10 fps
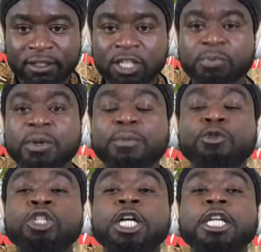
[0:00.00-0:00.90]
these
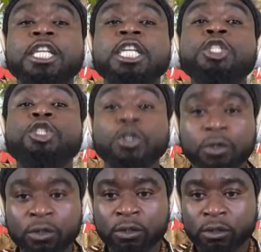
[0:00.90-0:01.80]
people turn it
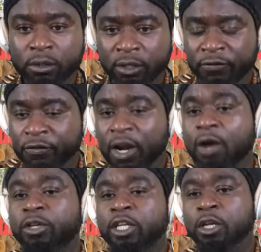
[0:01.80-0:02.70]
into the
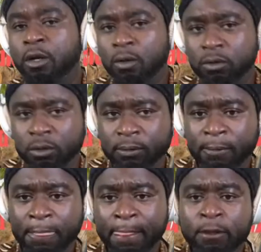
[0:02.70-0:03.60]
frowning coast.
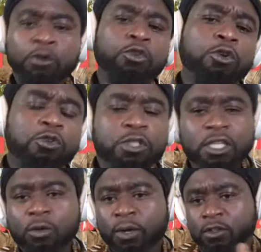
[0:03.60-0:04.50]
So you
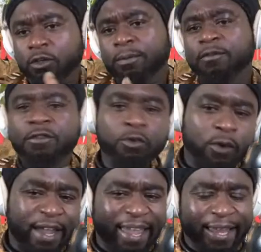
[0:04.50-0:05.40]
see, when some of
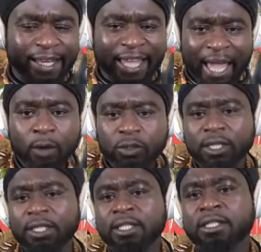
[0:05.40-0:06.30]
you
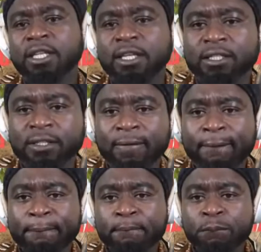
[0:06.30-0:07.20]
encounter these things,
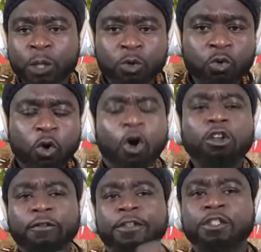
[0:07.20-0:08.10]
you
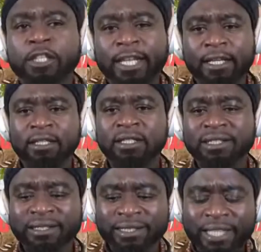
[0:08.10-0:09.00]
all of a sudden
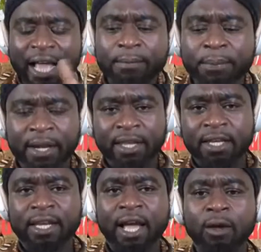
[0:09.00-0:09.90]
start
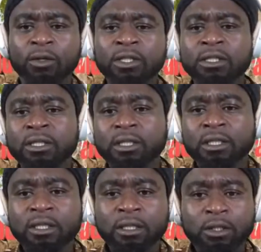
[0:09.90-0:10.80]
breaking down.
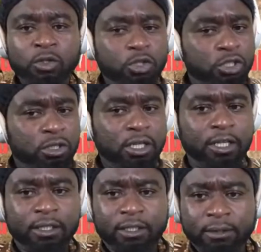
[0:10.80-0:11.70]
You
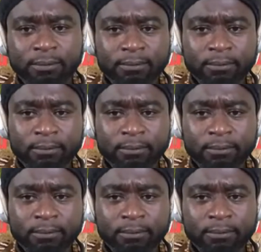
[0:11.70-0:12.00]
shouldn't.